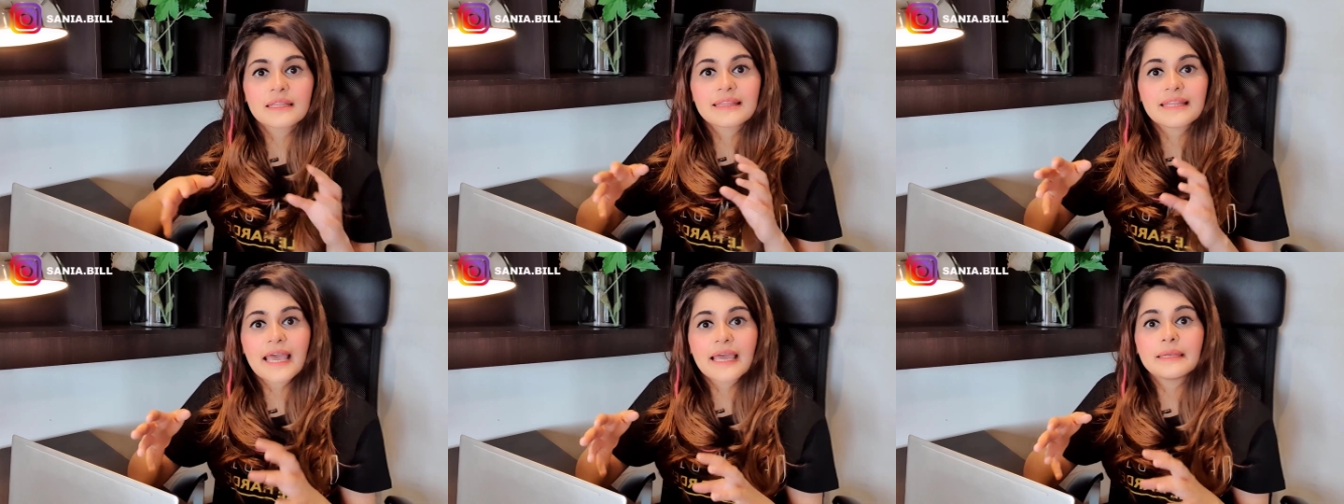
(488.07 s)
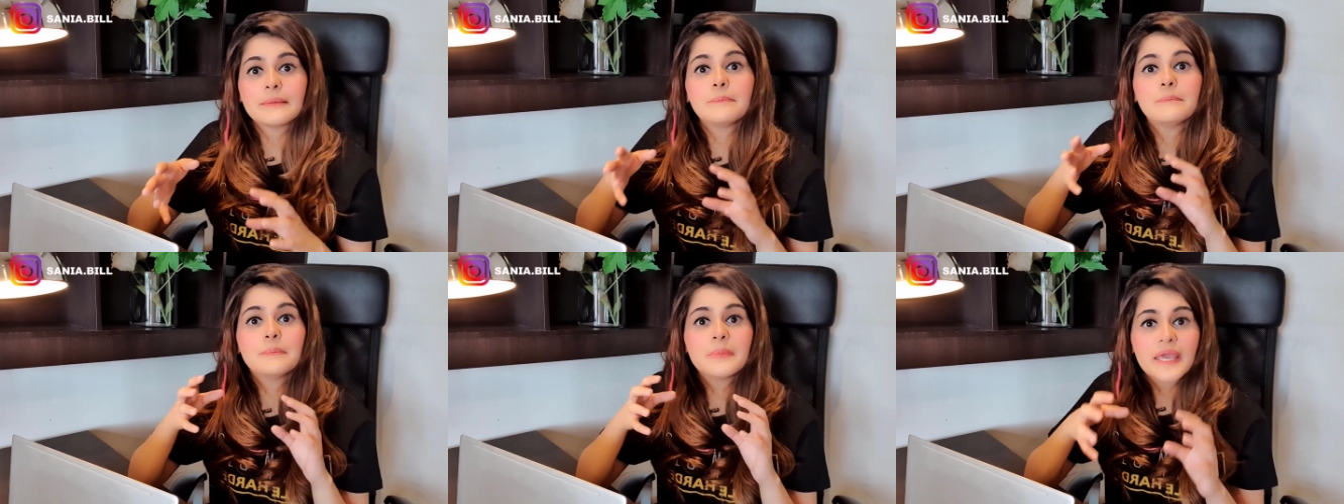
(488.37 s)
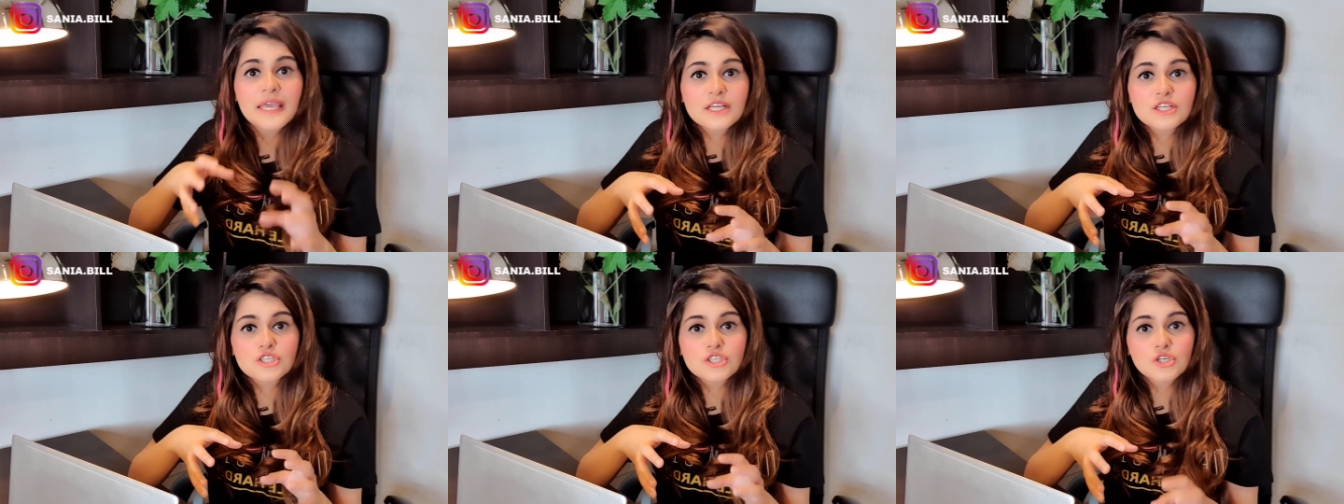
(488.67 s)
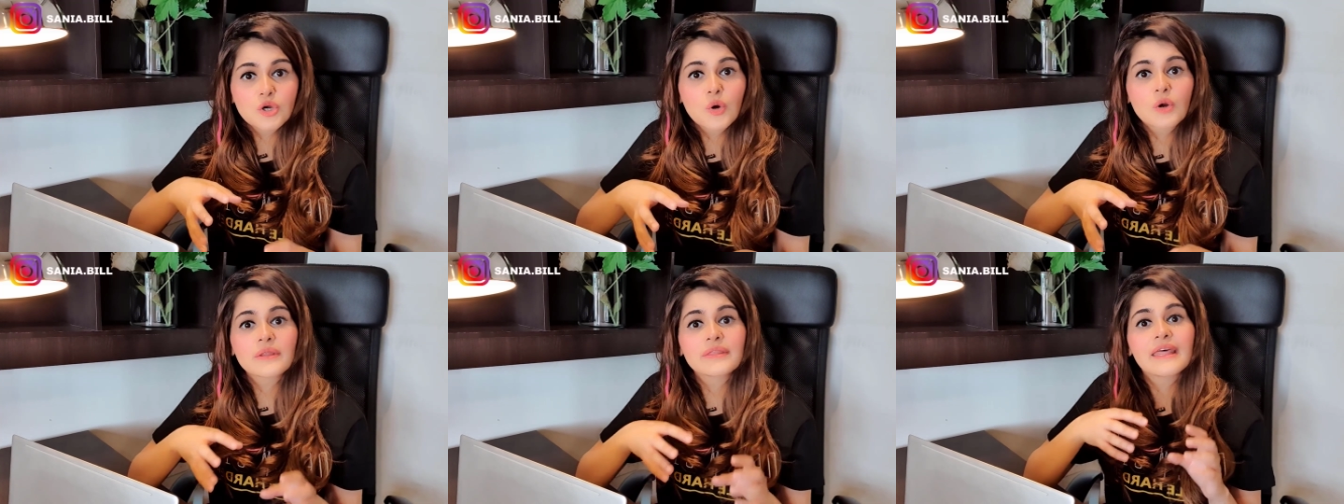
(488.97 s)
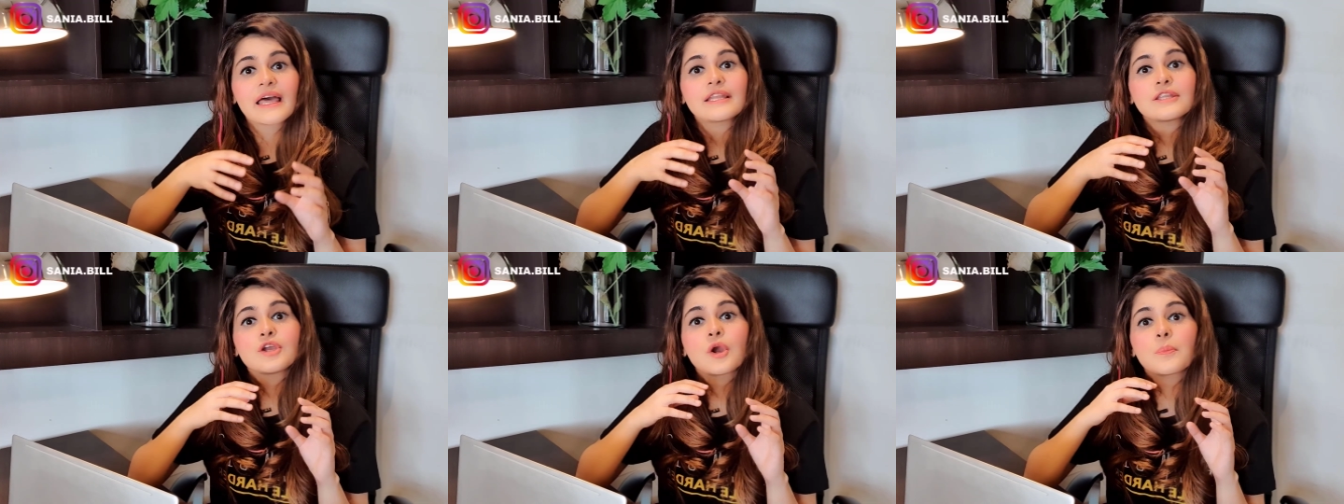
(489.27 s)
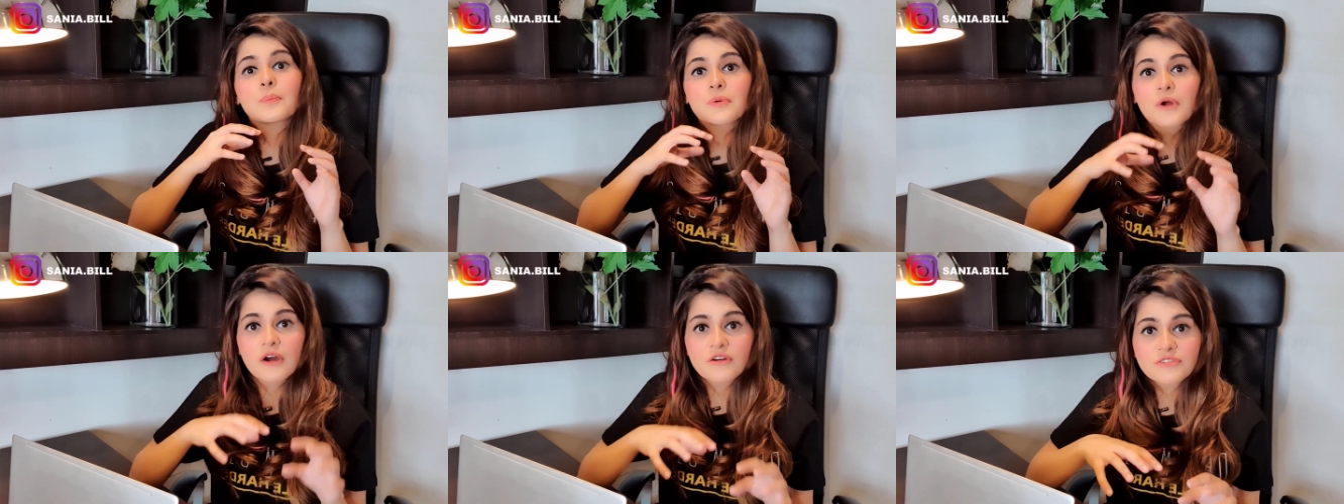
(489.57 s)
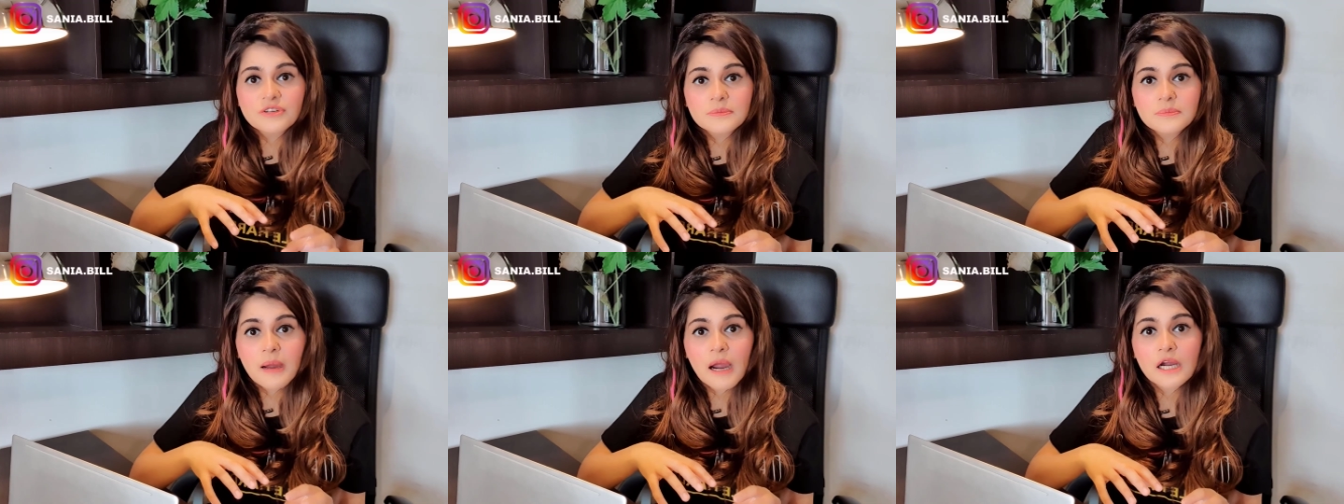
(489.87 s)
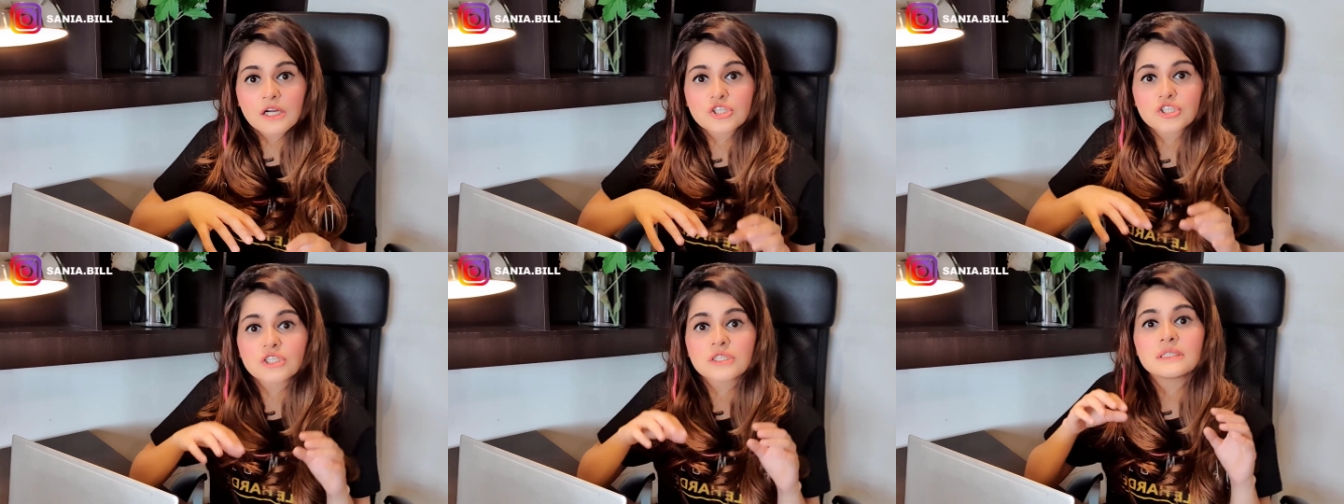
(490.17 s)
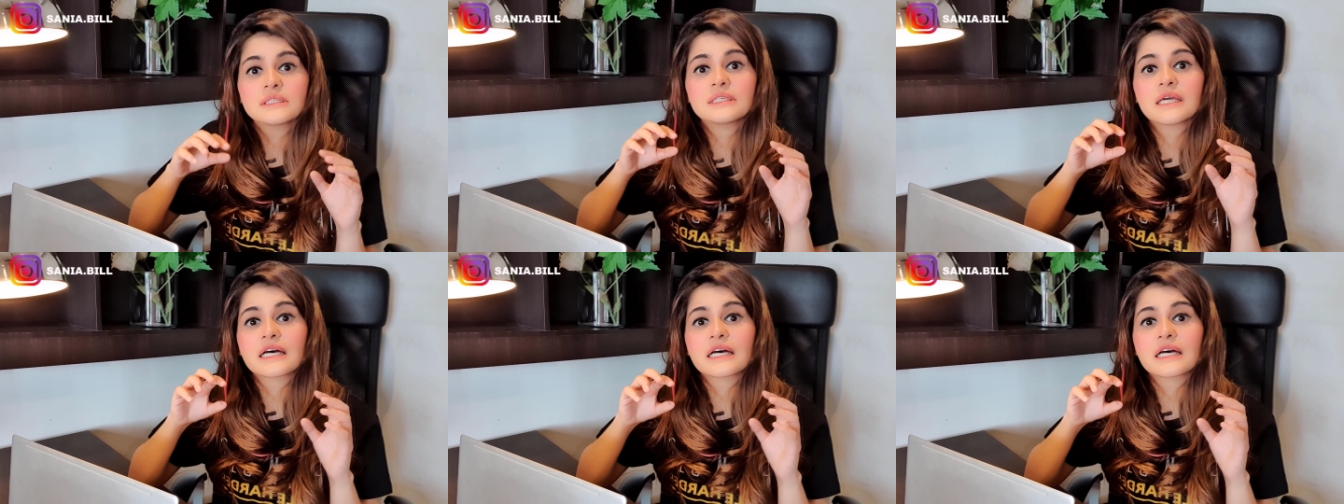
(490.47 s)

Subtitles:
then make sure that your profit margin